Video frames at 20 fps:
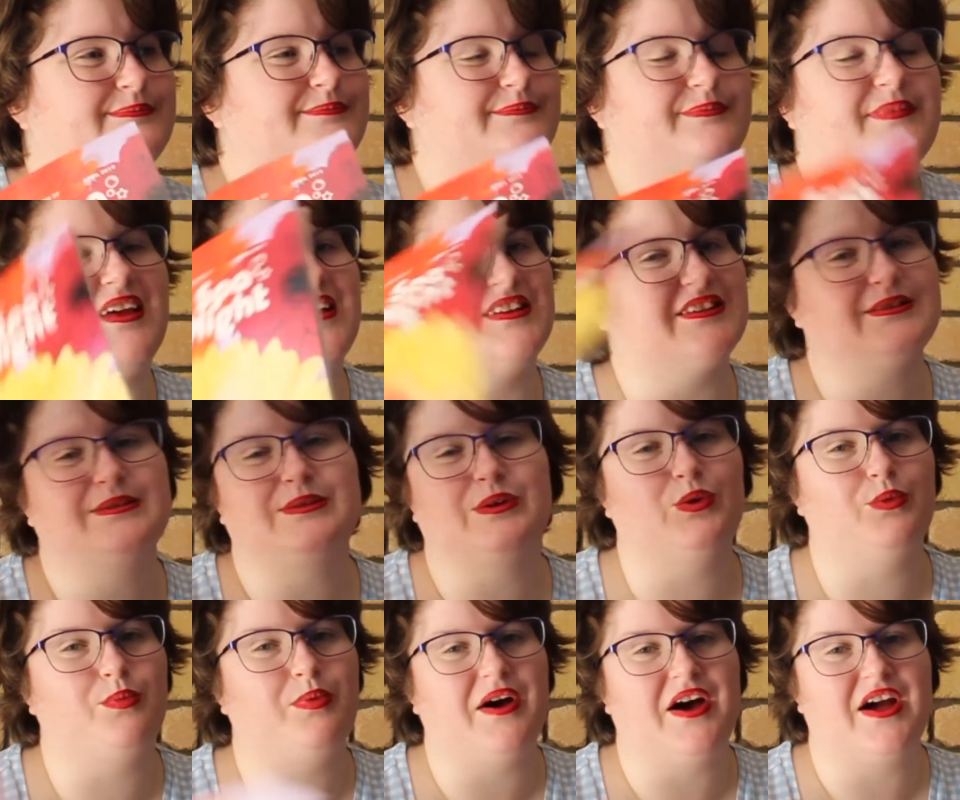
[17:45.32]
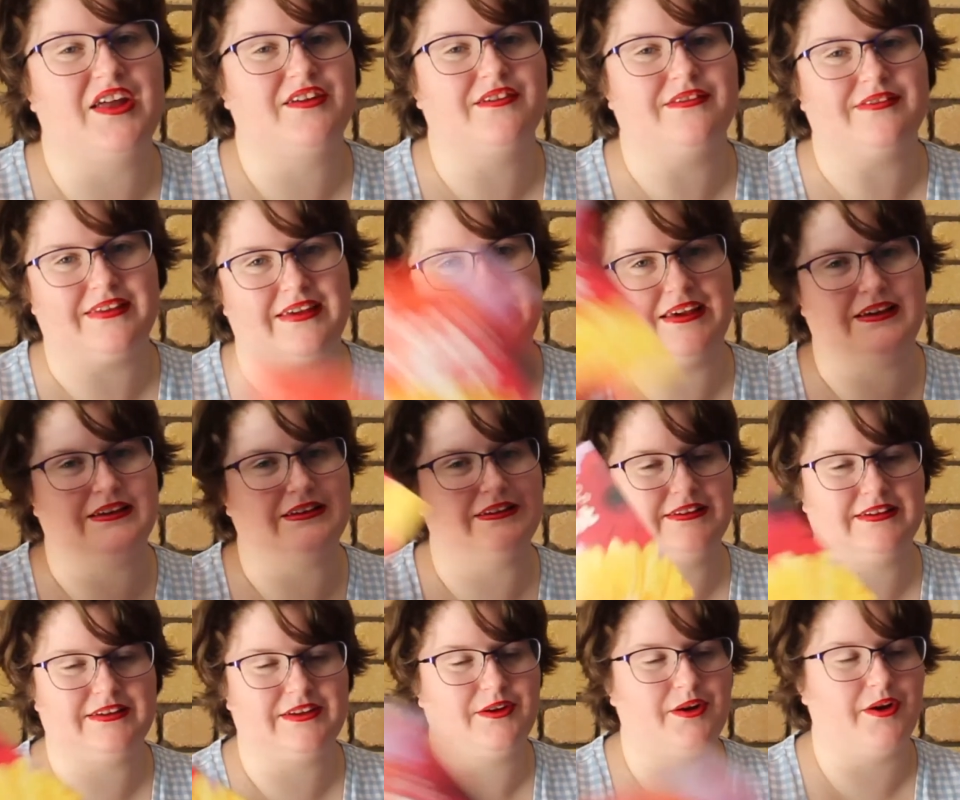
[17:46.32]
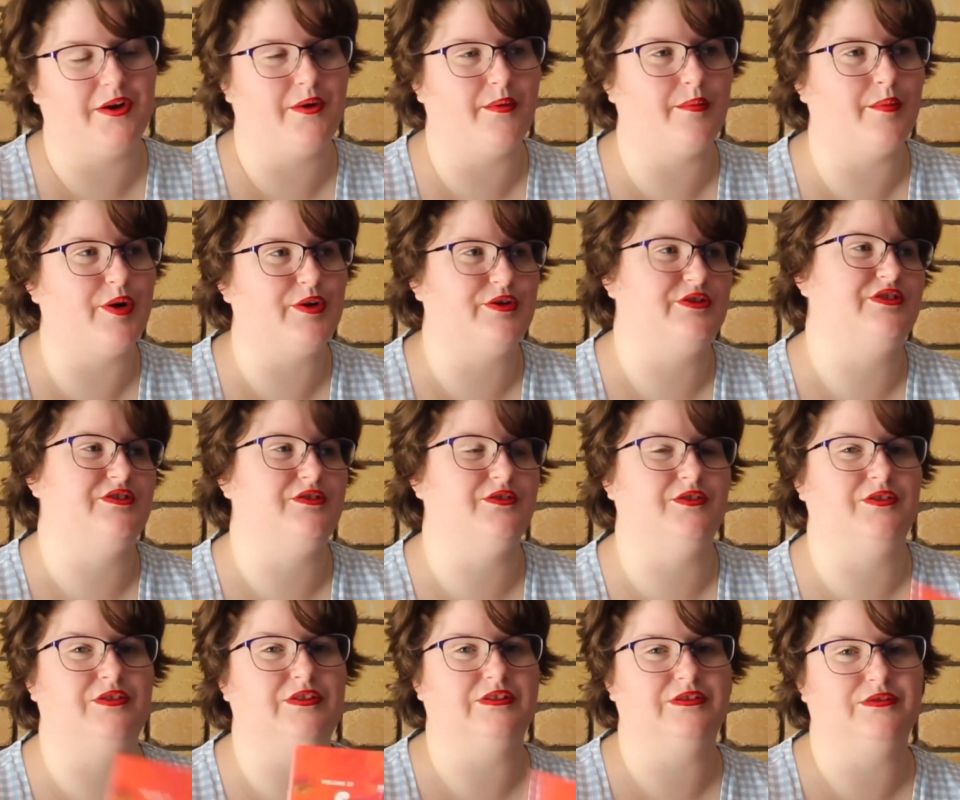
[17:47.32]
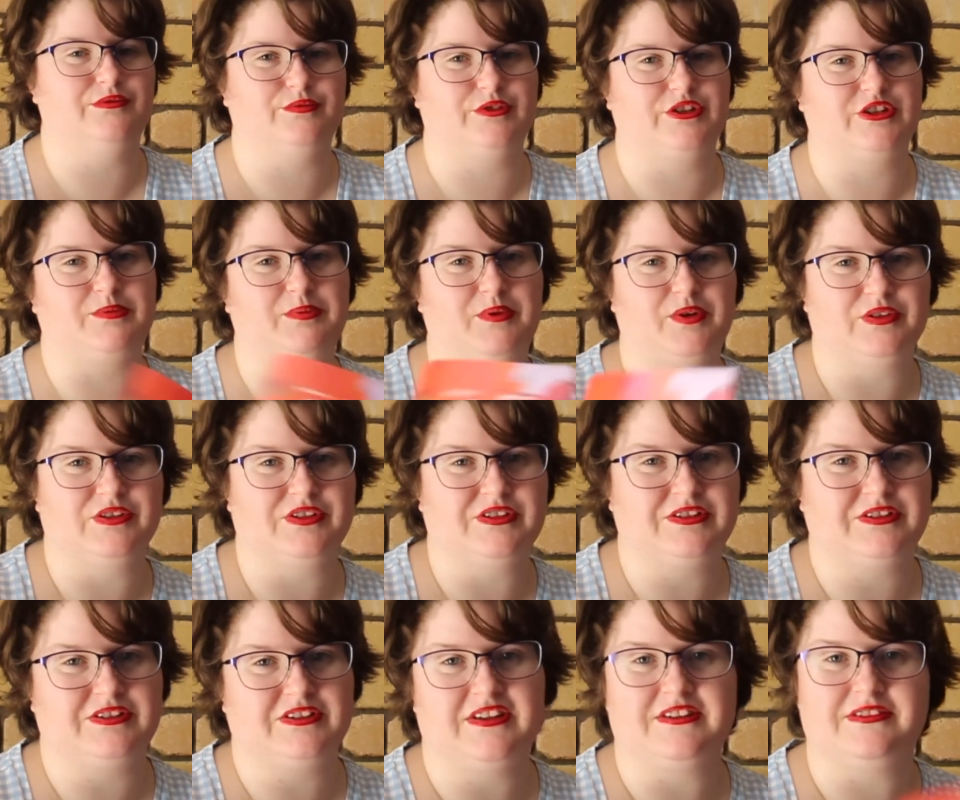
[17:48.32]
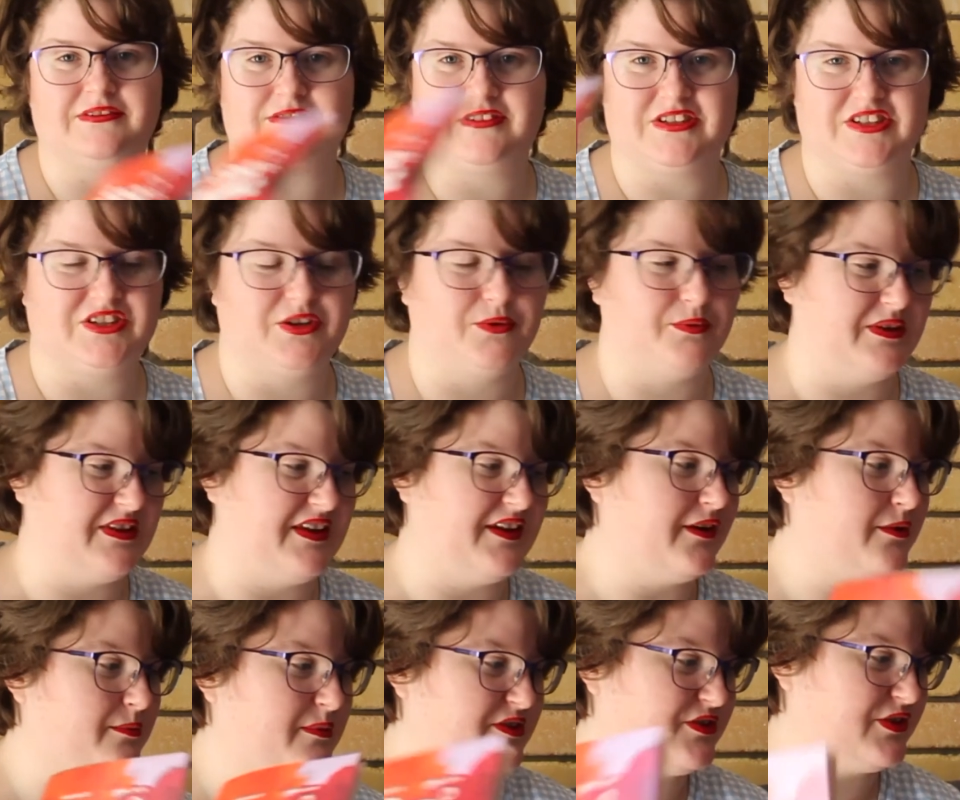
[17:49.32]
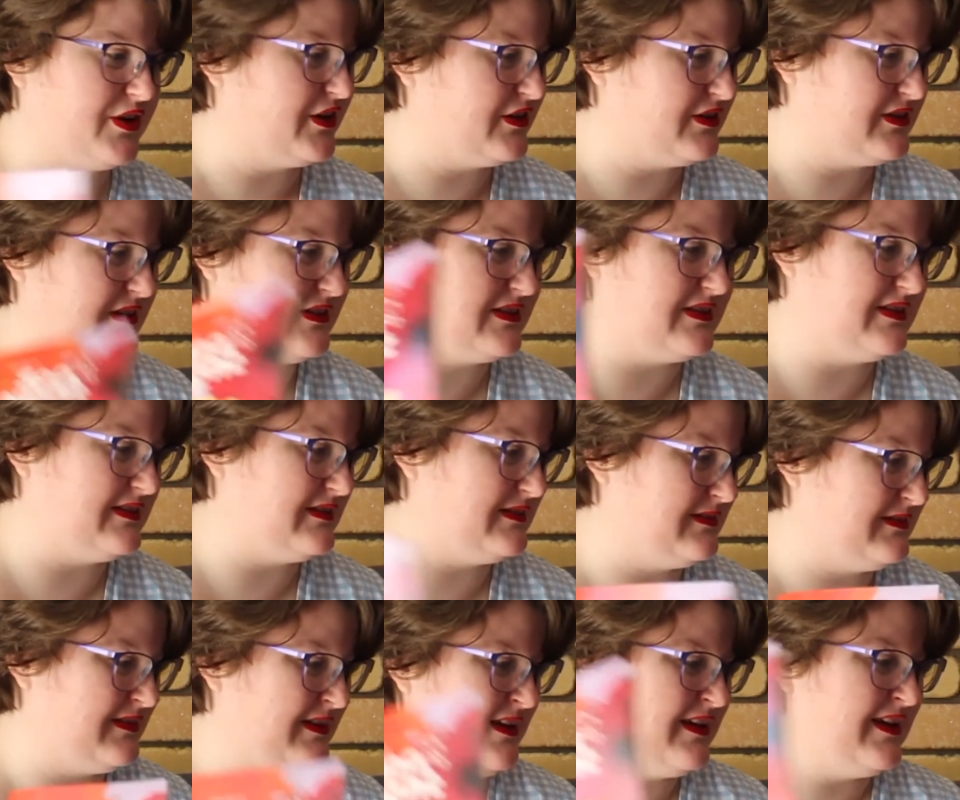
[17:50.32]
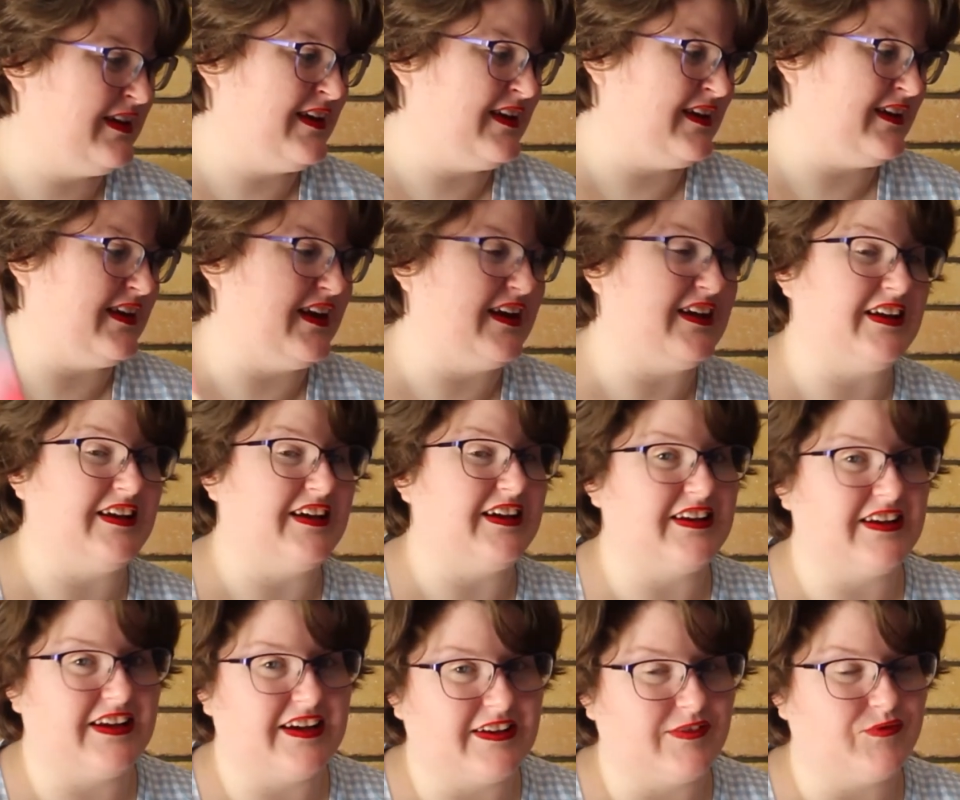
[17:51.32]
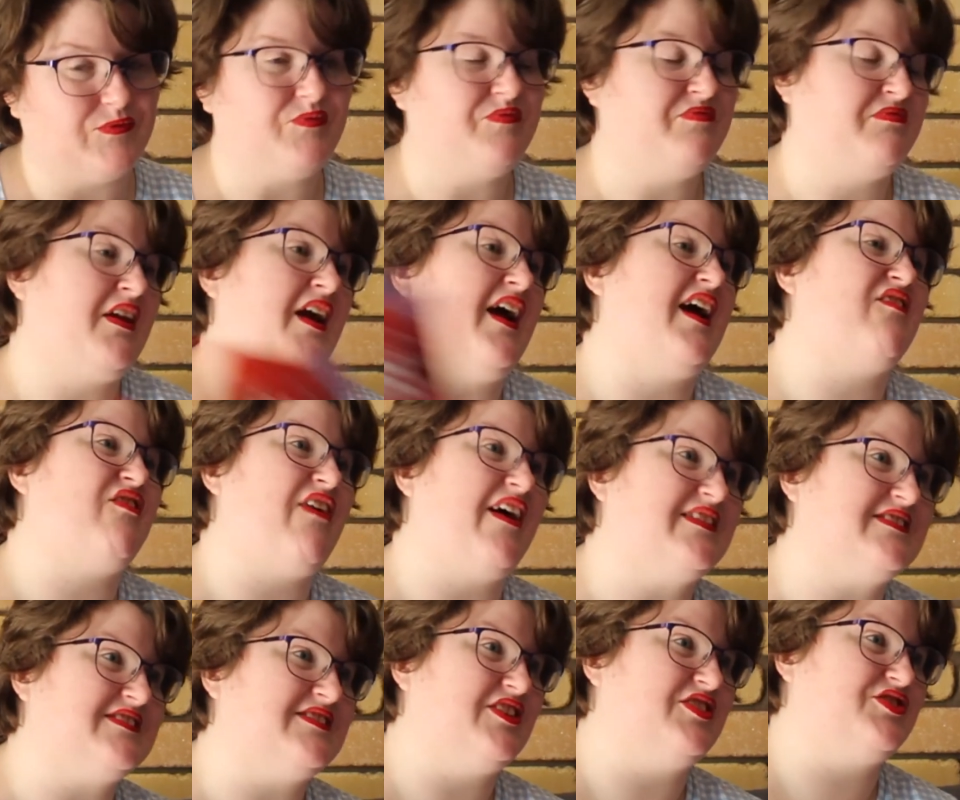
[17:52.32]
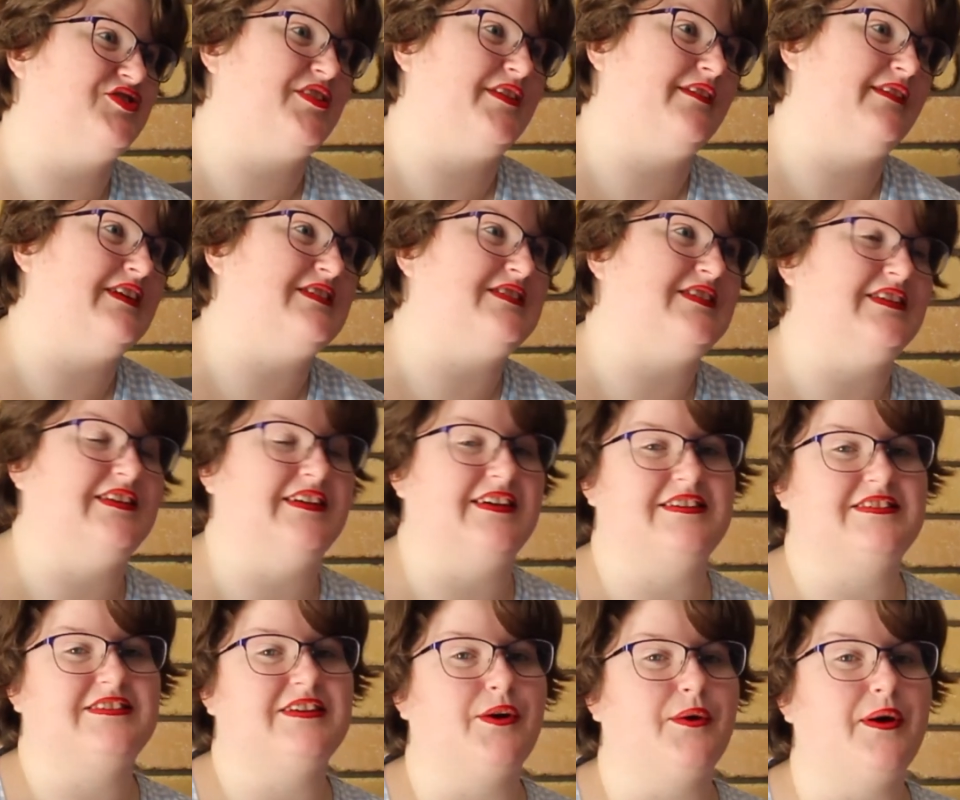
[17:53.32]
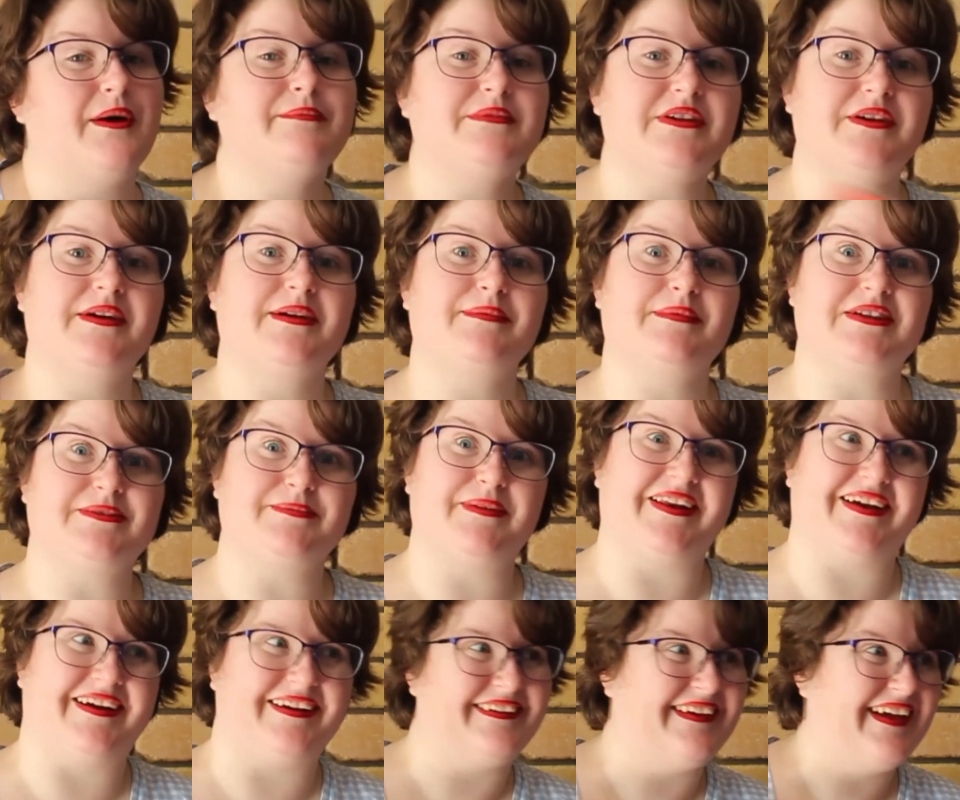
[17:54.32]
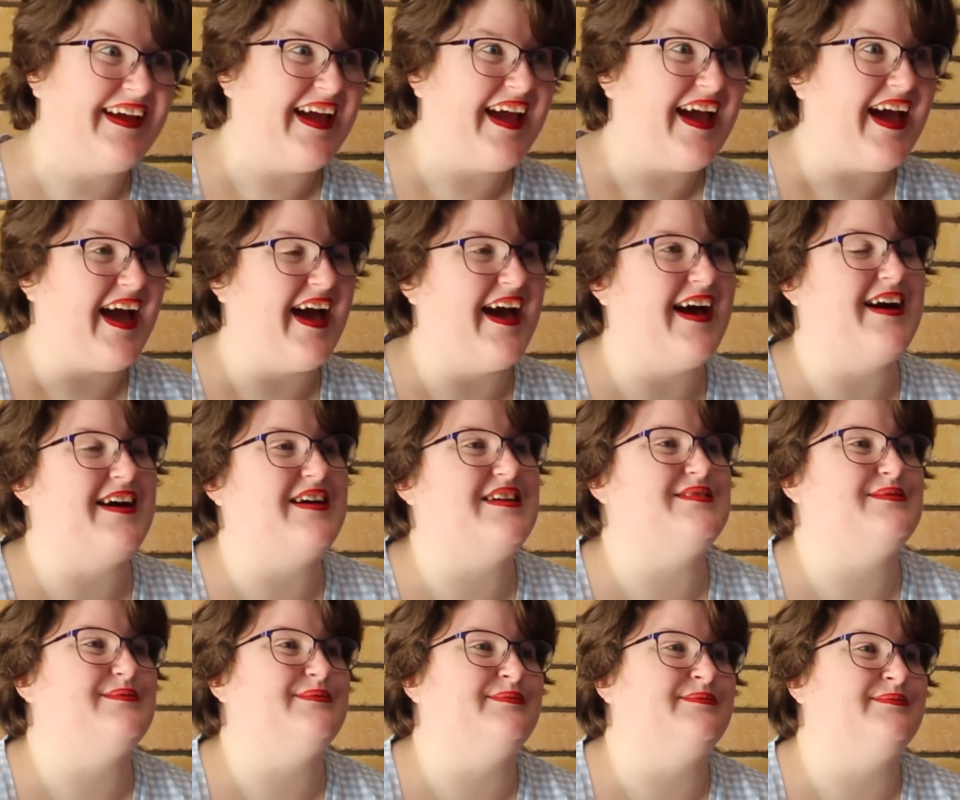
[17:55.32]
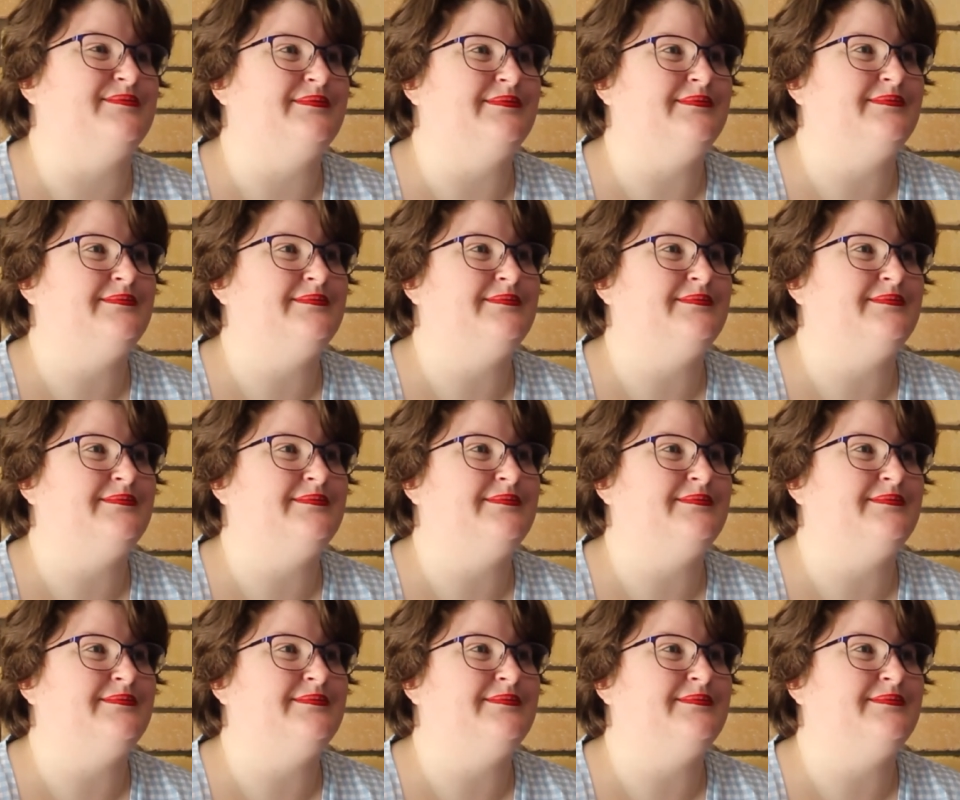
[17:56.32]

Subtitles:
That's all part of the, you know, emotional response to do with endometriosis and yada yada yada. I've had surgery recently, so I'm doing much better.